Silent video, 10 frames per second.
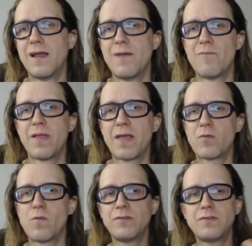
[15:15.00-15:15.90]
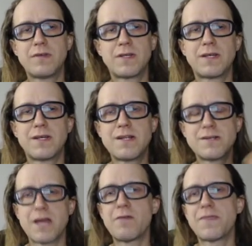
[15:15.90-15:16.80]
But like once you're
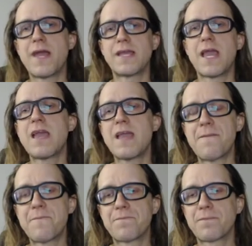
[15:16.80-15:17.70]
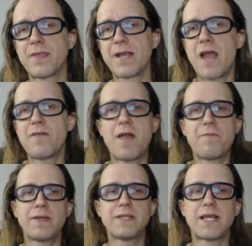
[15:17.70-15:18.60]
done with that game, like I
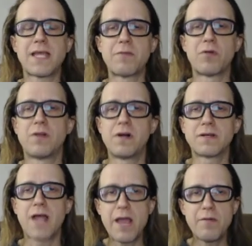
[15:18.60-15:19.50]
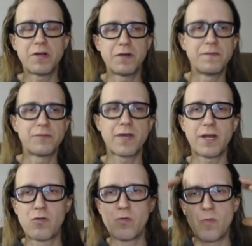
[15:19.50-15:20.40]
played that game a long time ago, and there's a lot
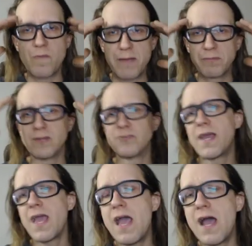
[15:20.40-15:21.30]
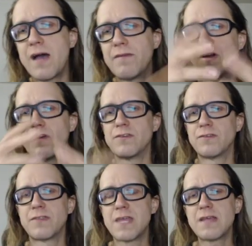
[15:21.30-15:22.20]
of cool memories I have and all
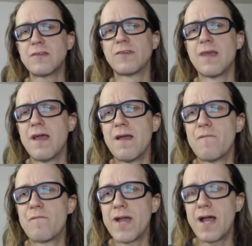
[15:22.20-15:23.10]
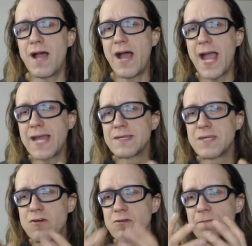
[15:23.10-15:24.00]
these things, but I
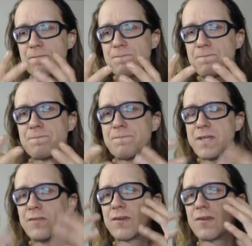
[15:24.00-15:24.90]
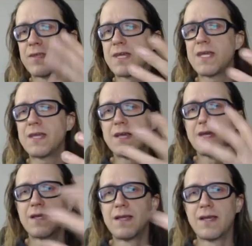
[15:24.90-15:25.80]
don't physically.
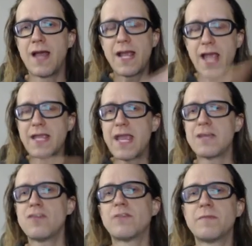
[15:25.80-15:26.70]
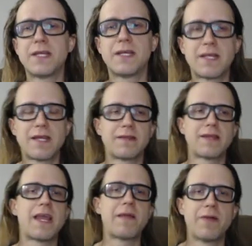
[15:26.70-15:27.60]
I can't use them in any other
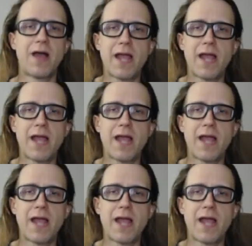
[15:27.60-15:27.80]
game.